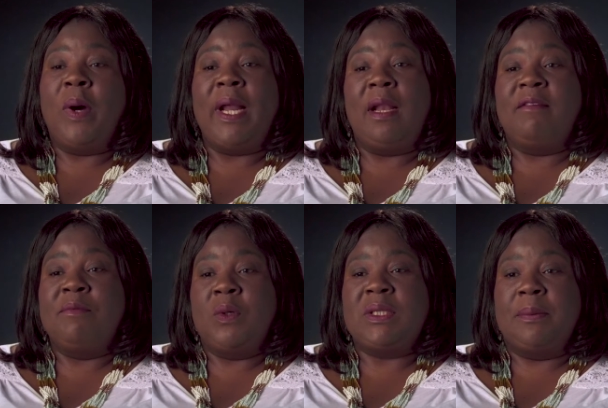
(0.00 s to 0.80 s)
What I love
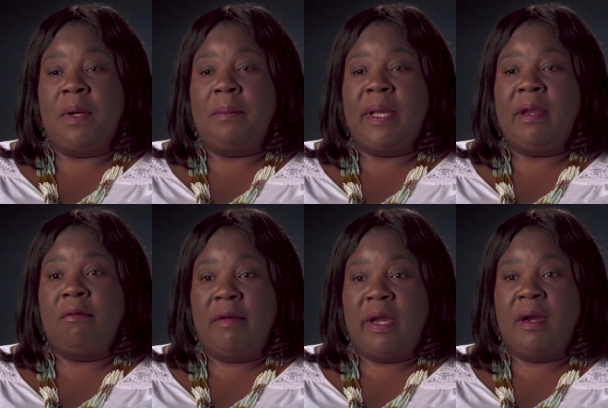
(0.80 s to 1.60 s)
most about my
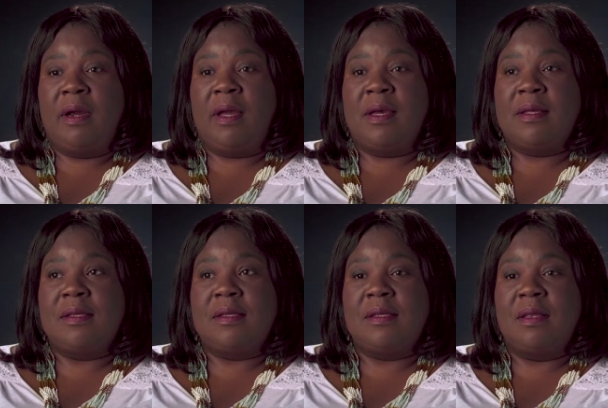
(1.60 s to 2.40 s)
career
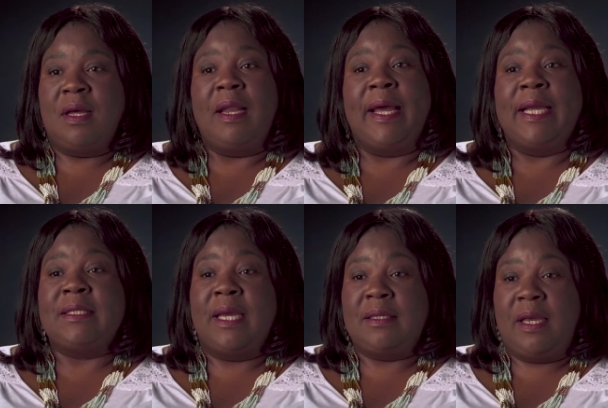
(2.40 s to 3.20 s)
is the
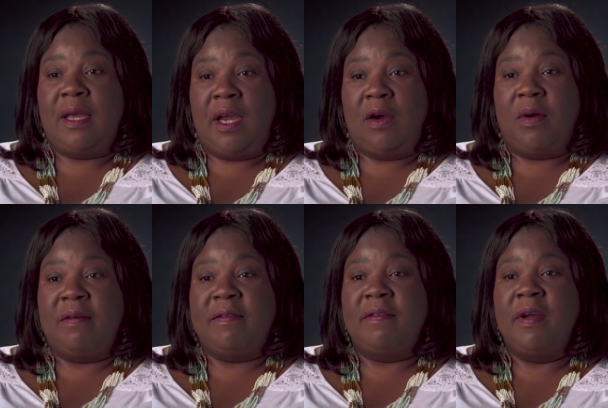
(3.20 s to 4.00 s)
clients I take care
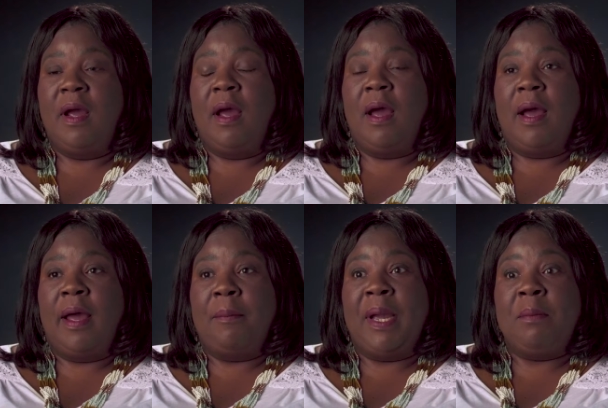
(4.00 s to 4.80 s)
of.
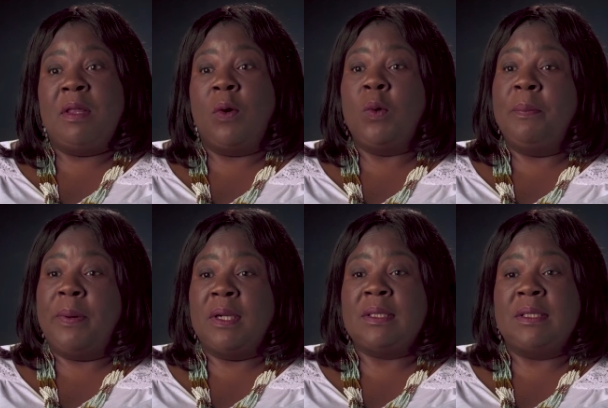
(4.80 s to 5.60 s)
I might be the only
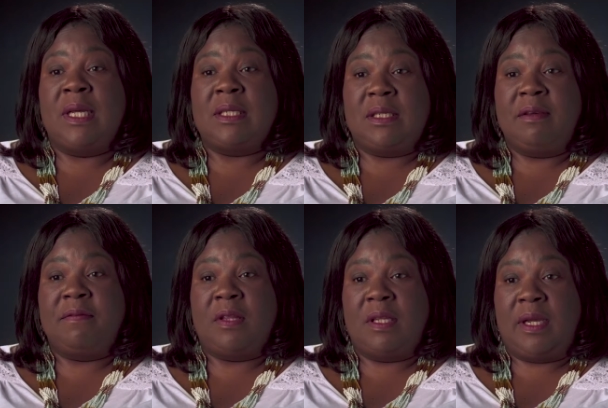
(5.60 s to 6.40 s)
person they see
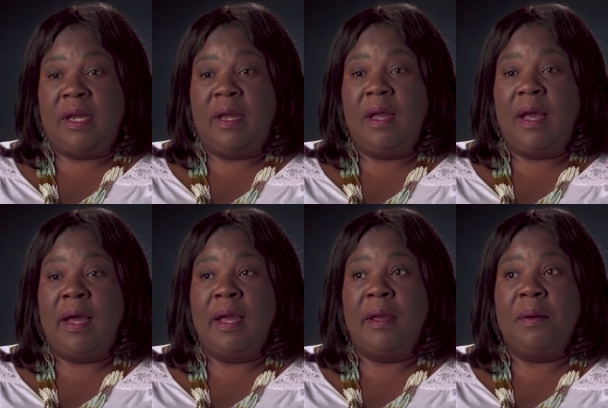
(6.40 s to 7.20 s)
for the day.
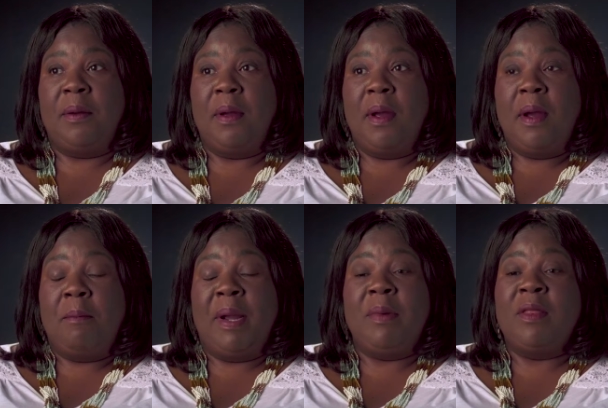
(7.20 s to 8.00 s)
I
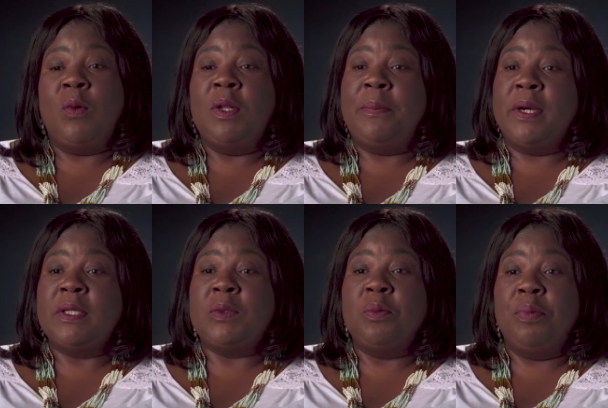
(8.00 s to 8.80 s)
might be the only
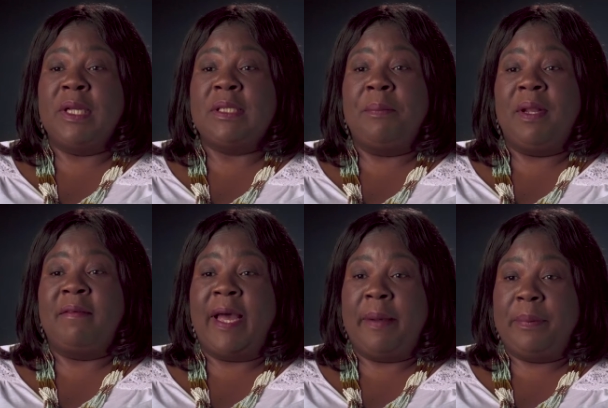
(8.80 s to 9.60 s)
person who brings a bit
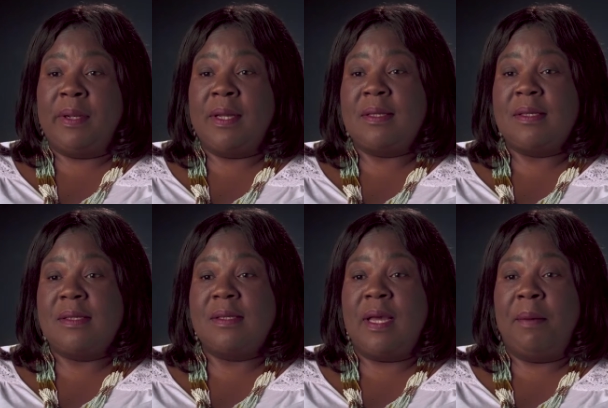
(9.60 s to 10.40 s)
of happiness.